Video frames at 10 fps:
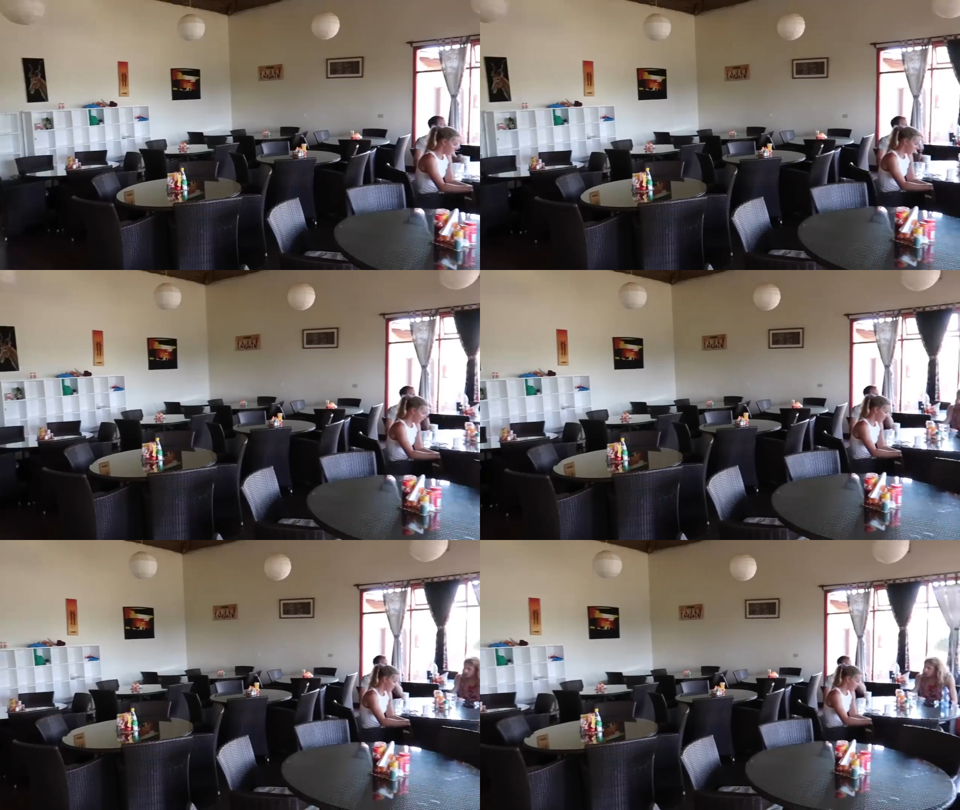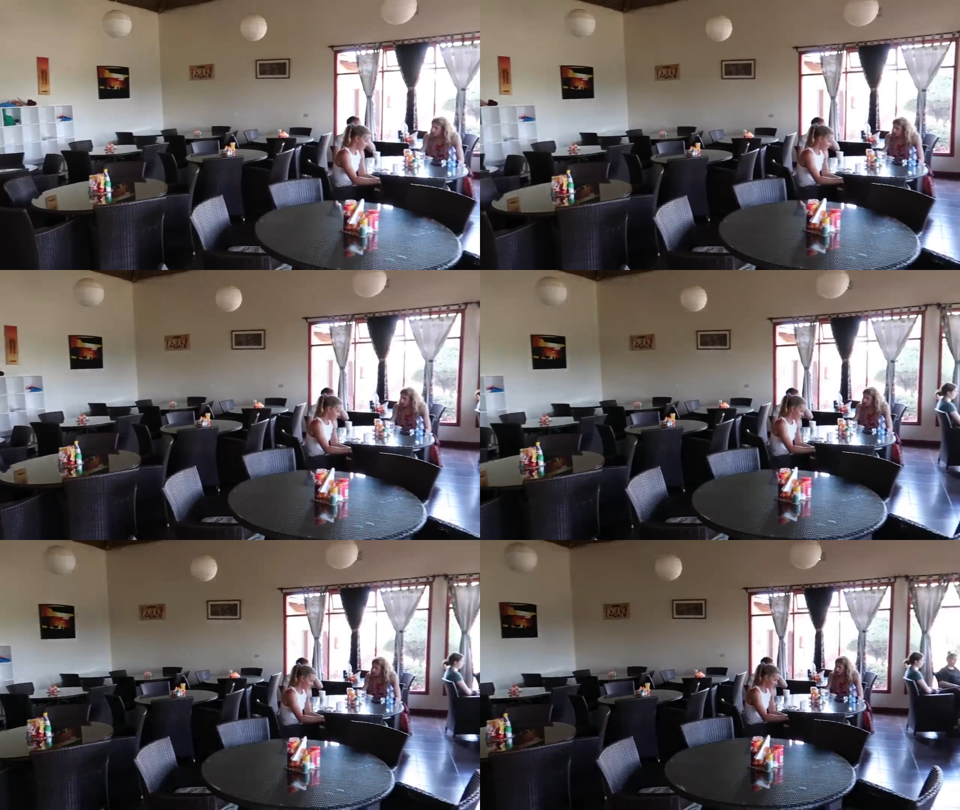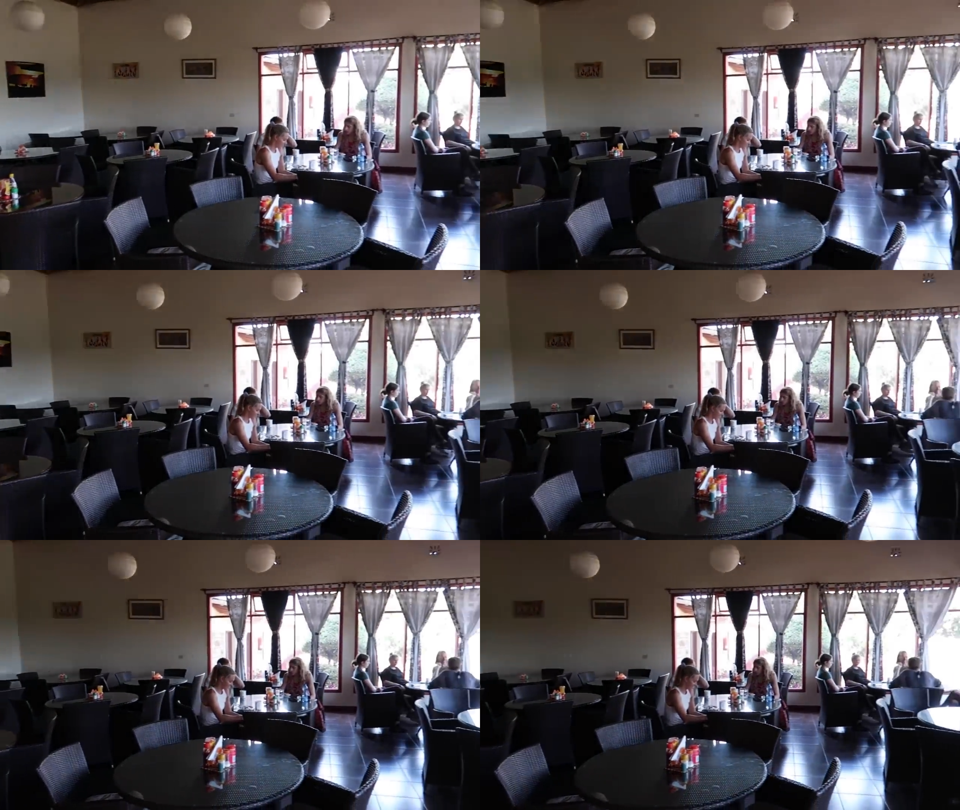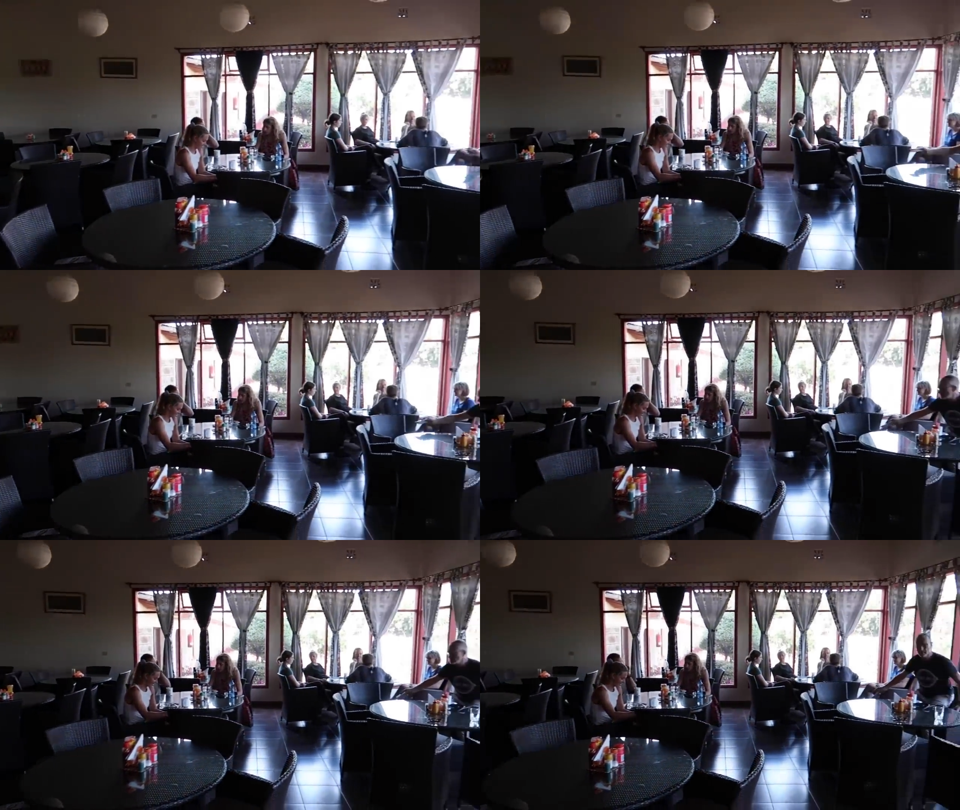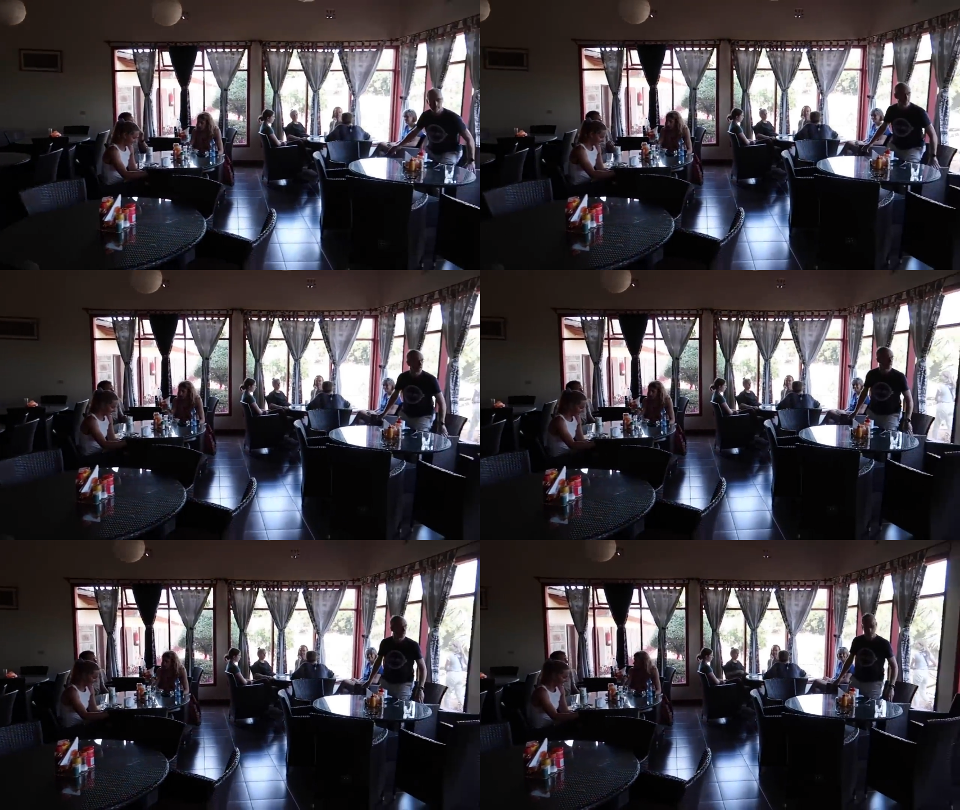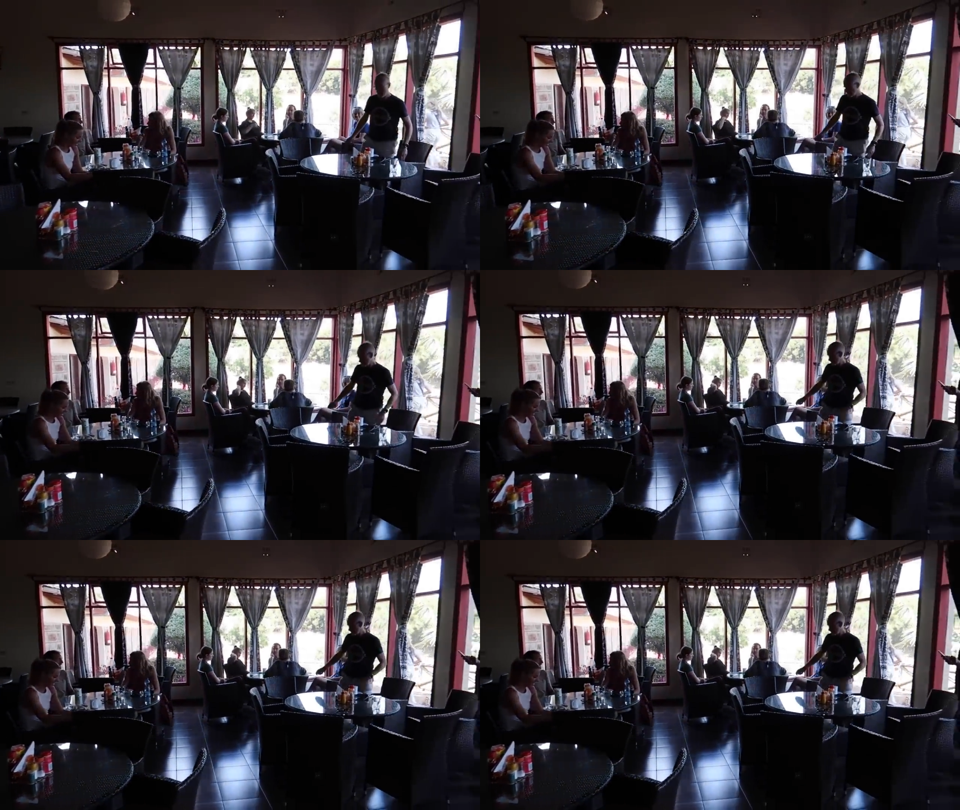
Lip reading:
(no speaker visible)